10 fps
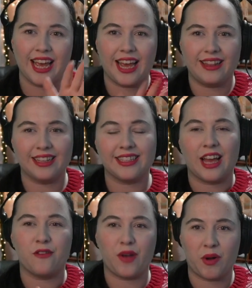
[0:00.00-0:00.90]
in this
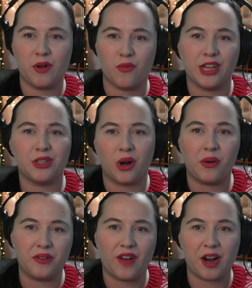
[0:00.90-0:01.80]
like very
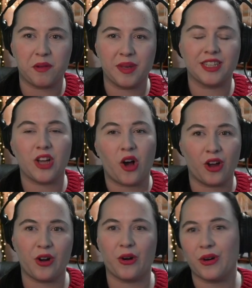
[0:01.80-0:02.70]
retro environment
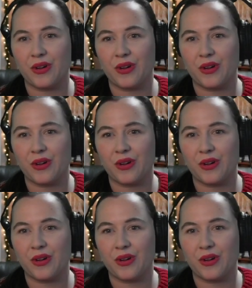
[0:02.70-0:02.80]
on